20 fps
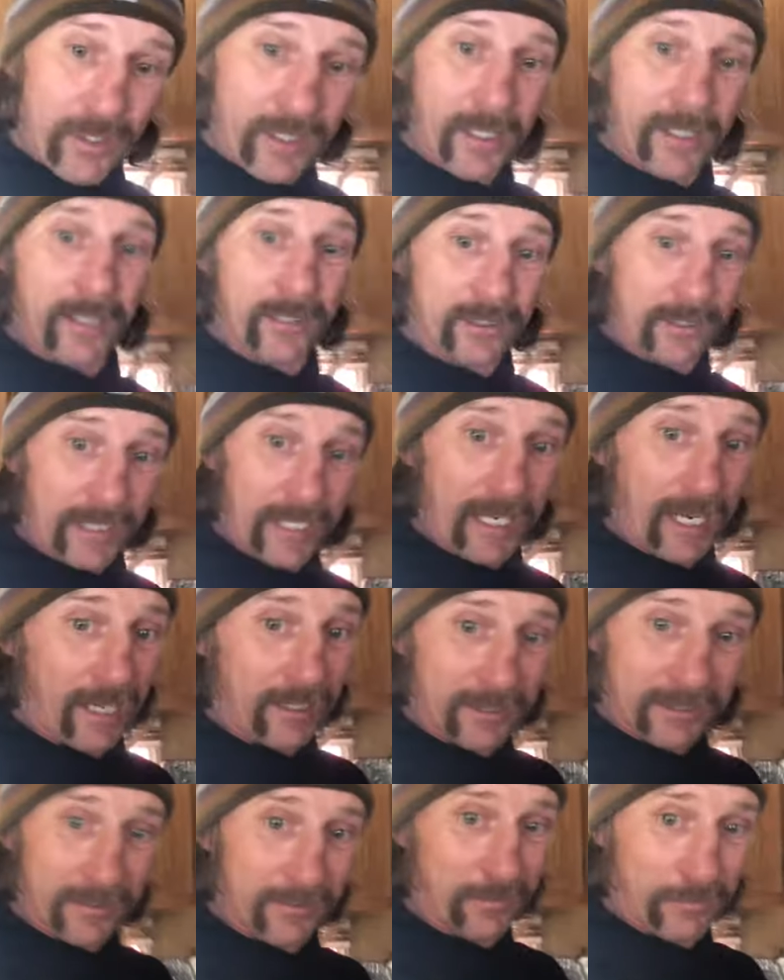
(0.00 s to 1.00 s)
this, and I
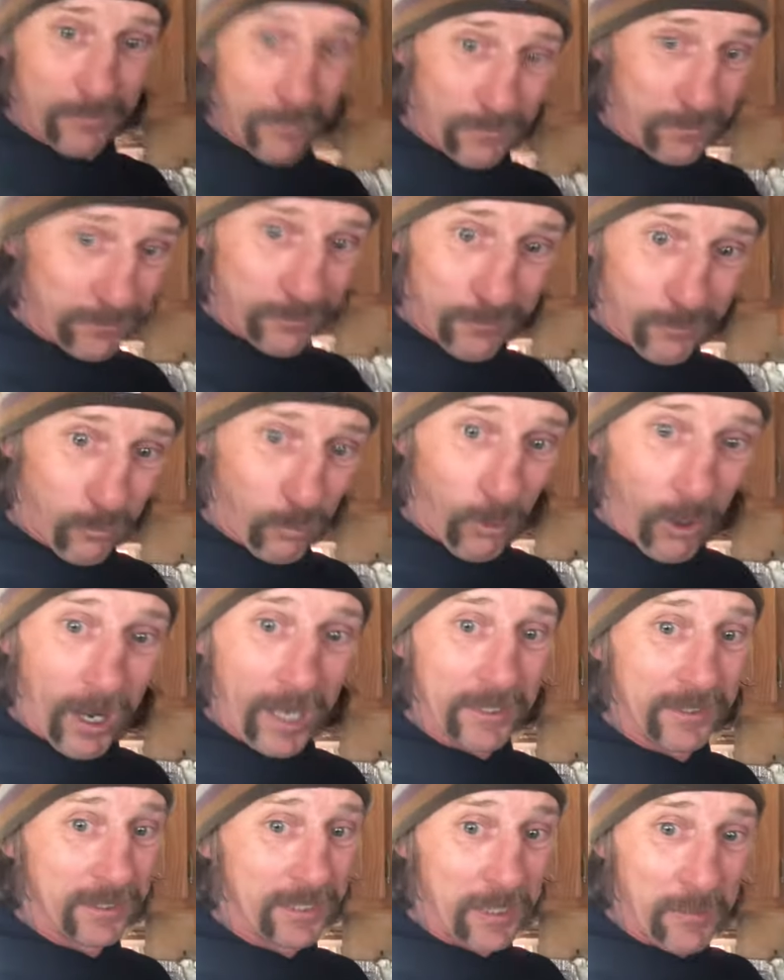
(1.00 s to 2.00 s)

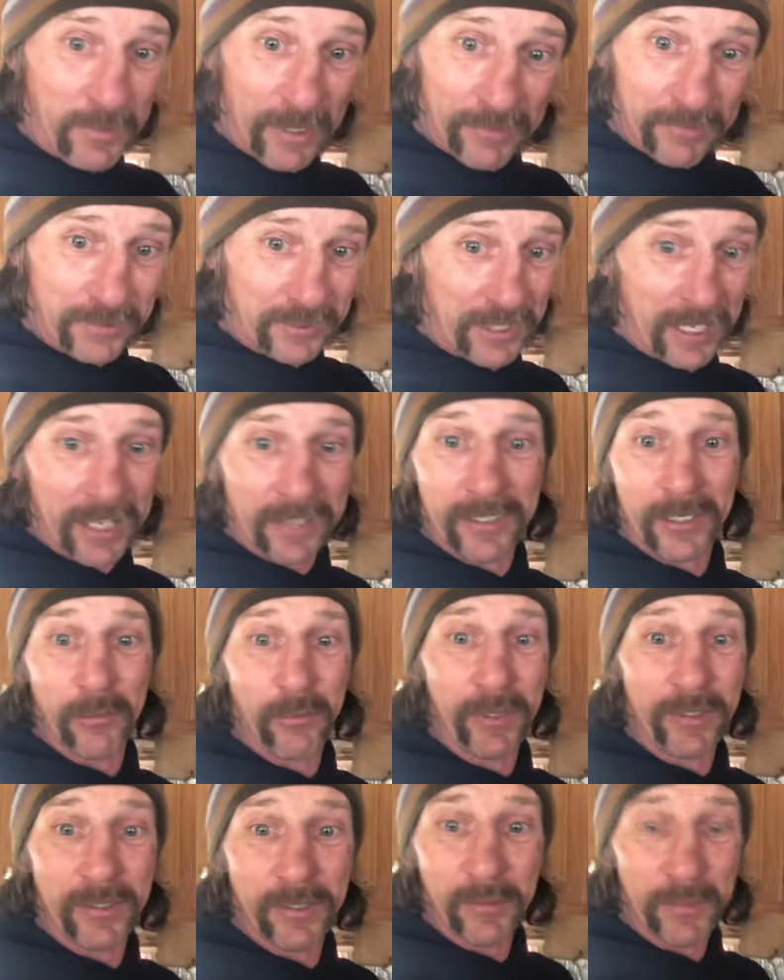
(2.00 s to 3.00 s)
watched him, and I've sat there
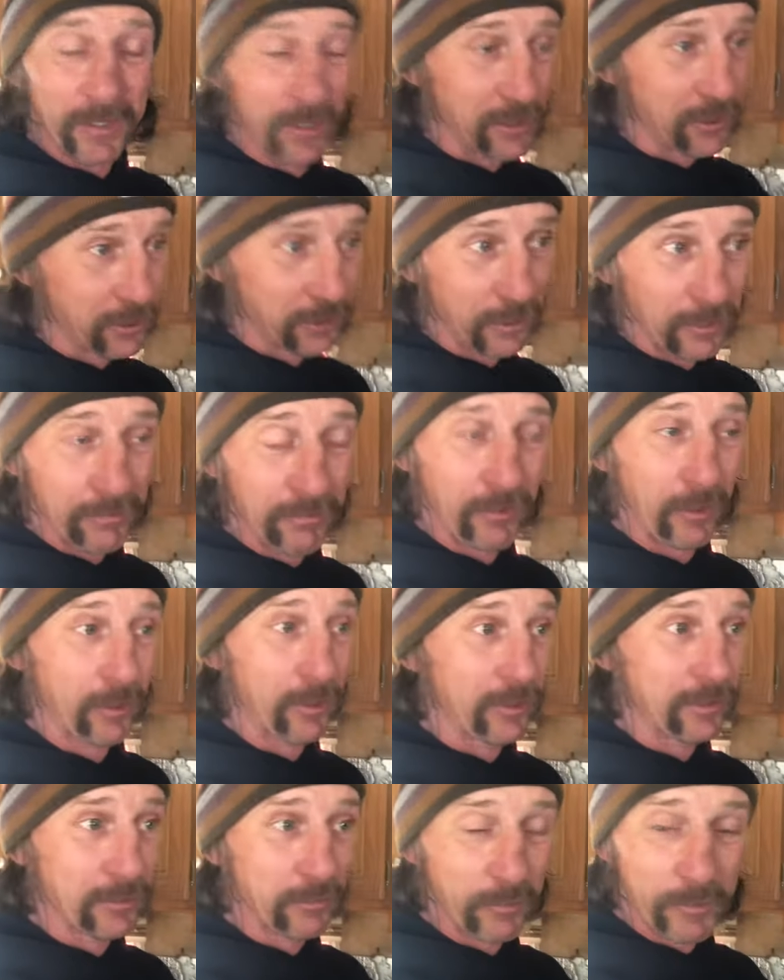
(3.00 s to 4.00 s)
with him in his sugar
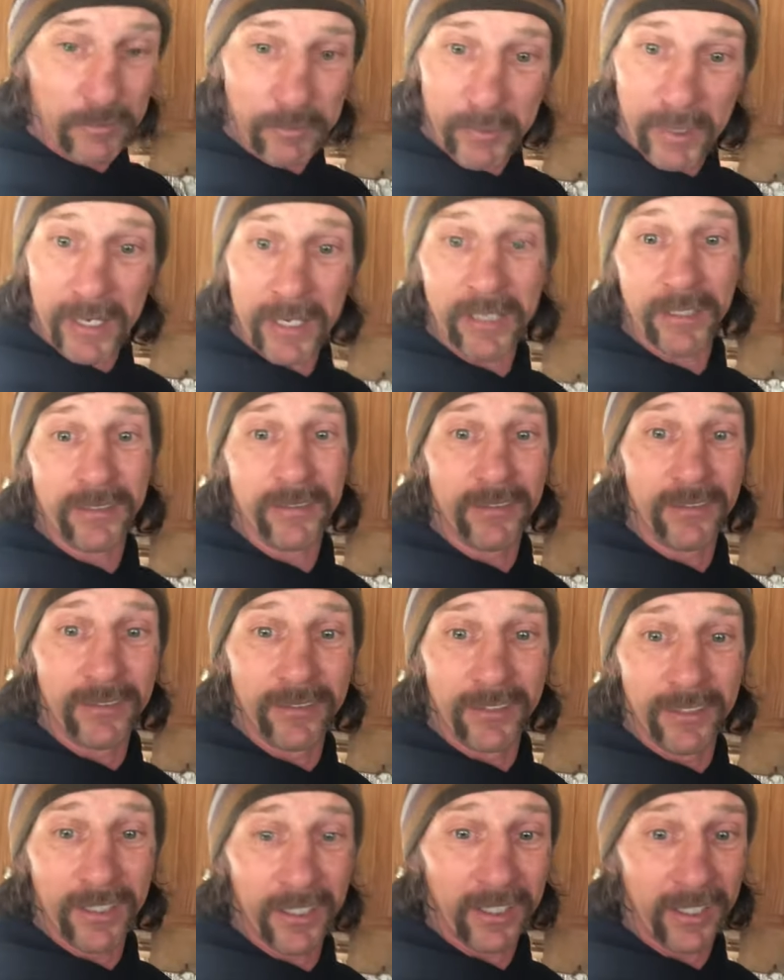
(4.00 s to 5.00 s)
furnace, and we've made
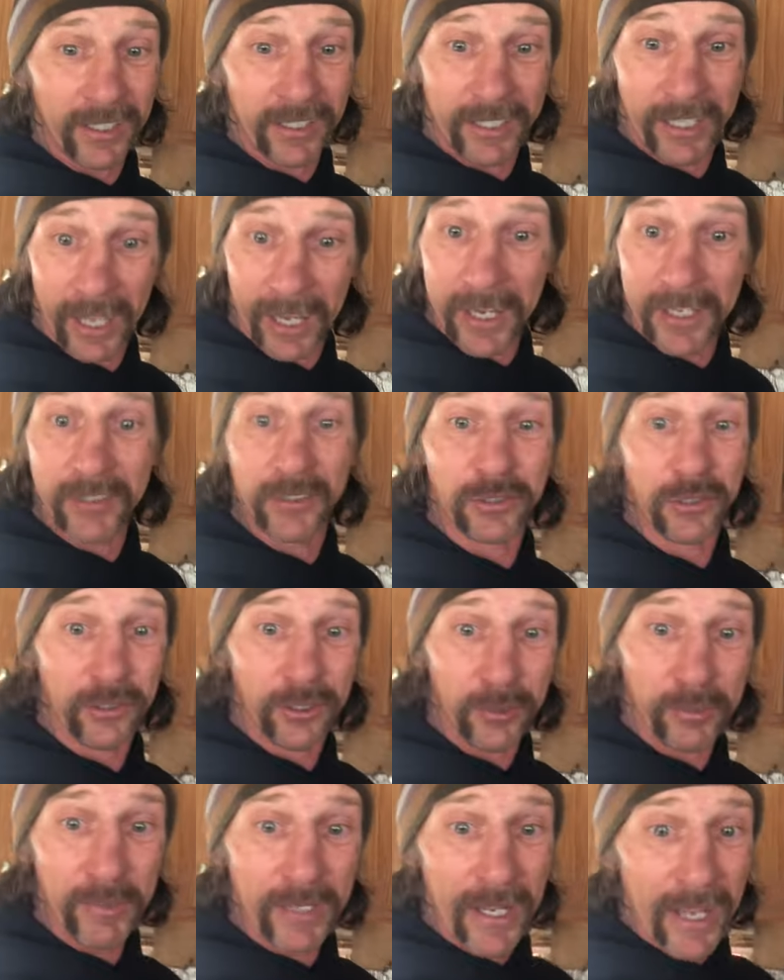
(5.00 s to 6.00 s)
uh, cane
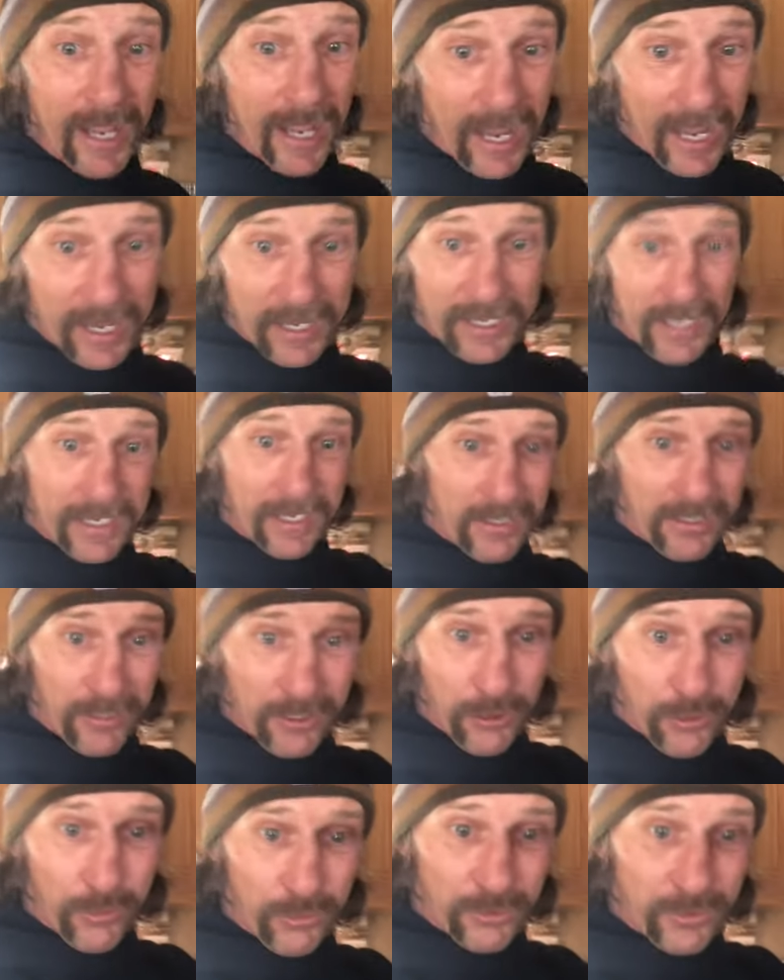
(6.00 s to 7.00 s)
syrup and he
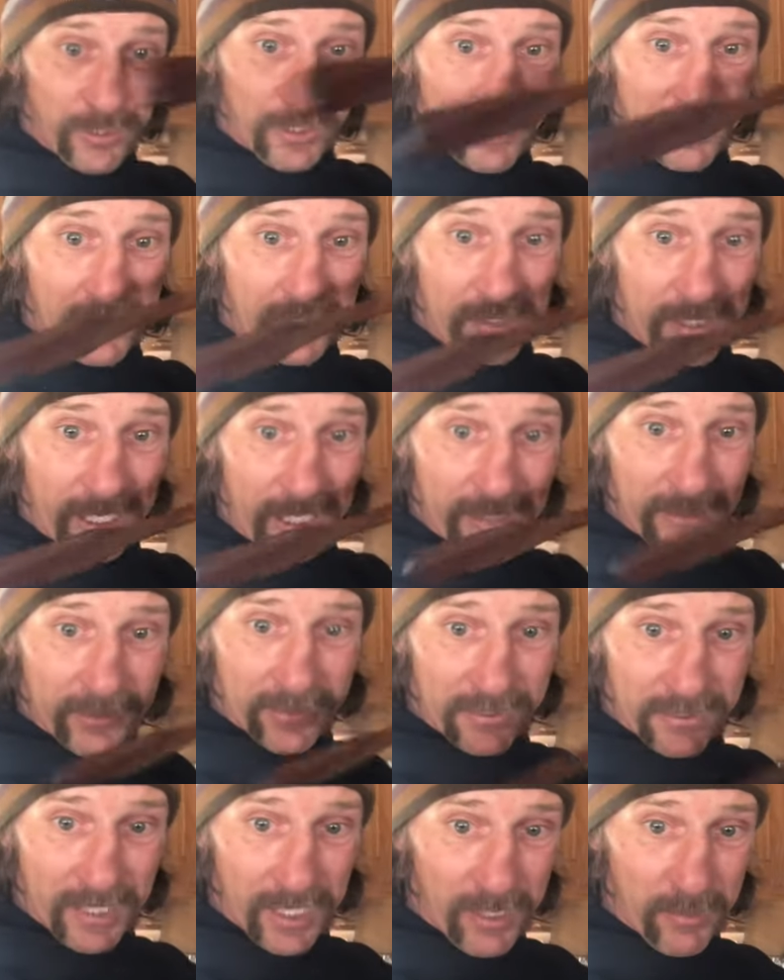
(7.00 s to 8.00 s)
used this to take the
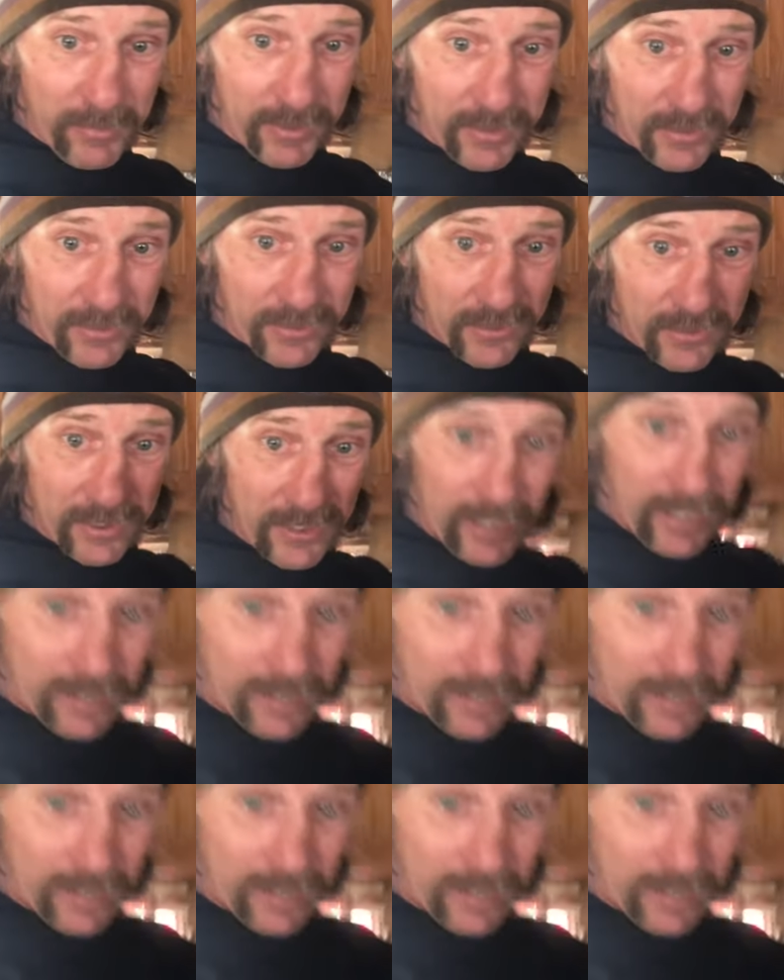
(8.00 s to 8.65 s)
skimmings